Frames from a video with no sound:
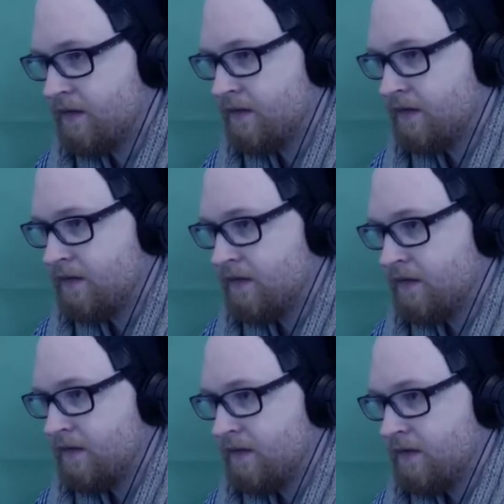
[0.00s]

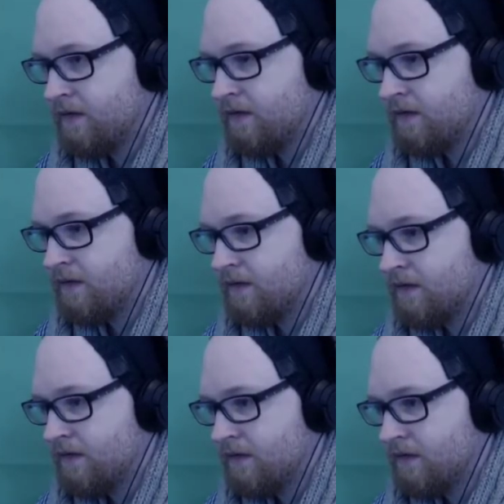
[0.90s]

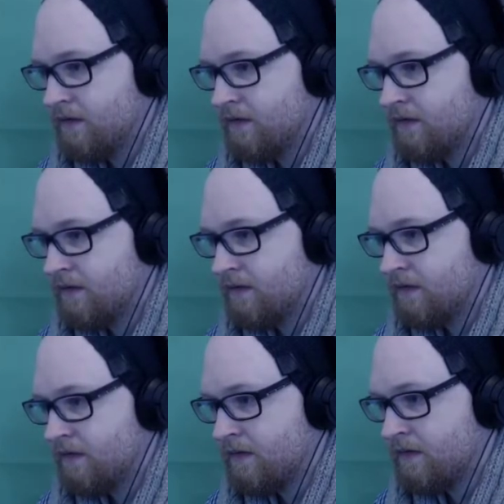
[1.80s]
(no one is talking)